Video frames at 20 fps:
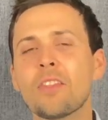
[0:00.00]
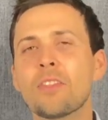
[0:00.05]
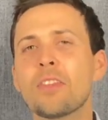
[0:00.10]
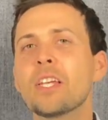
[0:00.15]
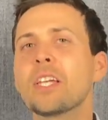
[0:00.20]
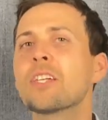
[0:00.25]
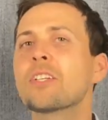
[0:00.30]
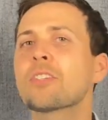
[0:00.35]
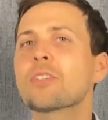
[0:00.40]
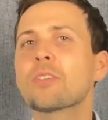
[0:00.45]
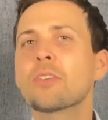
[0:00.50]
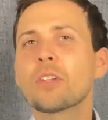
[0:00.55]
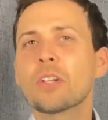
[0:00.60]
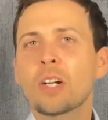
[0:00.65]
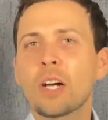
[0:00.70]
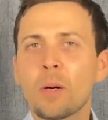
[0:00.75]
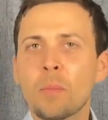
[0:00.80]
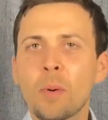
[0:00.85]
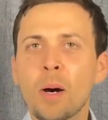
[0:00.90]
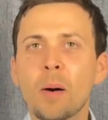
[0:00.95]
Things are going
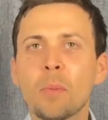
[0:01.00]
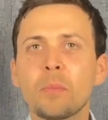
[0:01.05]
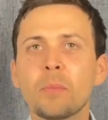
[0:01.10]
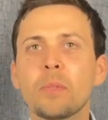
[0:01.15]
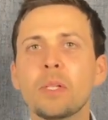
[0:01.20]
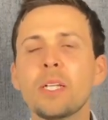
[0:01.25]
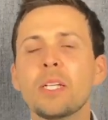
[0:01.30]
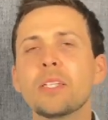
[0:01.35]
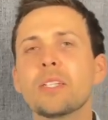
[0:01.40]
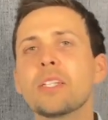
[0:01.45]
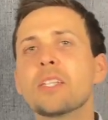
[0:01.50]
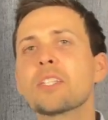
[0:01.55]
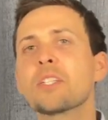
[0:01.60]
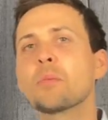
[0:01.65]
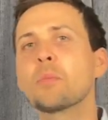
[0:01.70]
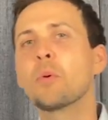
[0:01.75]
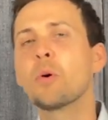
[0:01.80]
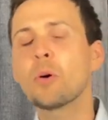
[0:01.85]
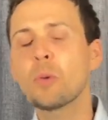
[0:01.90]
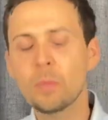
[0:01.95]
to come up,
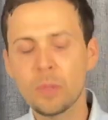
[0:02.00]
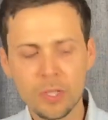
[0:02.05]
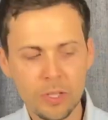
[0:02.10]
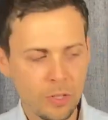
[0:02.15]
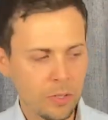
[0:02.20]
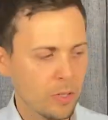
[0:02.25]
disappointments